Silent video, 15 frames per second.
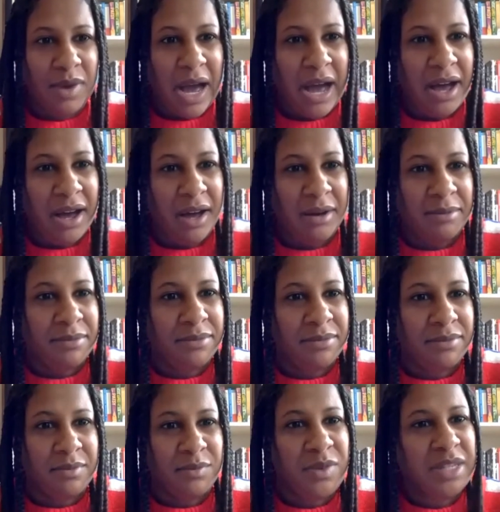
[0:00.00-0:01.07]
that
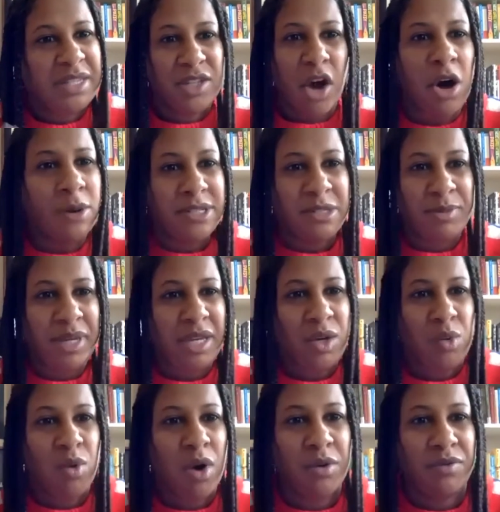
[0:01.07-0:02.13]
it's always
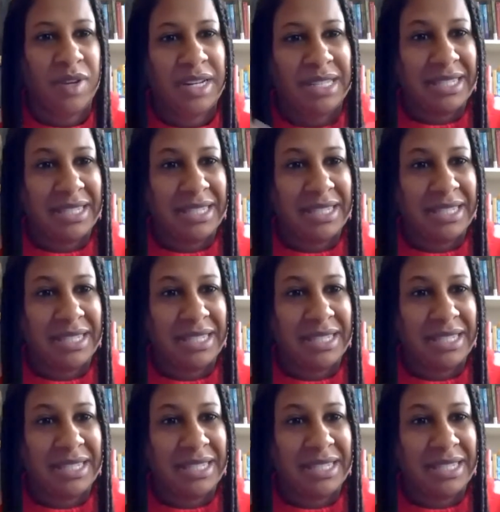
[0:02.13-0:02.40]
being woven.